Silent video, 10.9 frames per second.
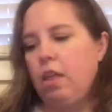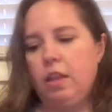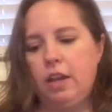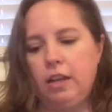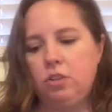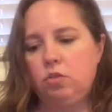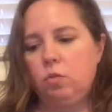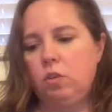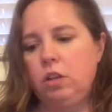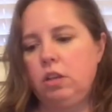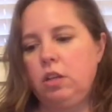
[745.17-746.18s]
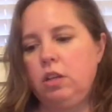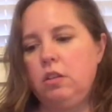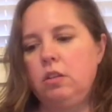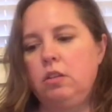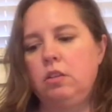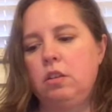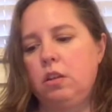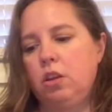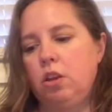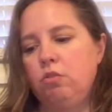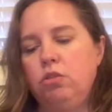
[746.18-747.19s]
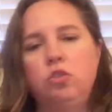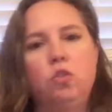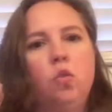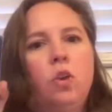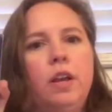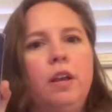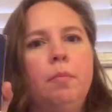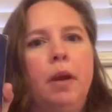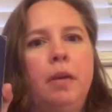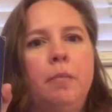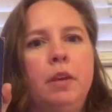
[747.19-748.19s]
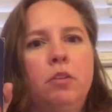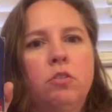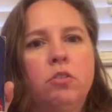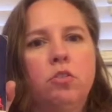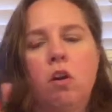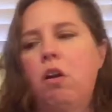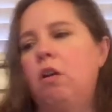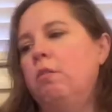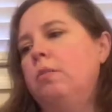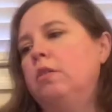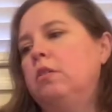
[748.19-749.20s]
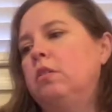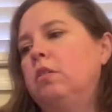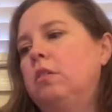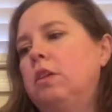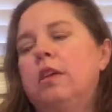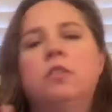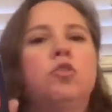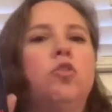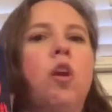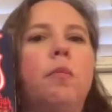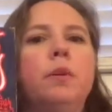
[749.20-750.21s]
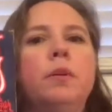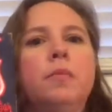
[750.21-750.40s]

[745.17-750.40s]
Next one is Ghost Story by Peter Straub. Yeah, Straub.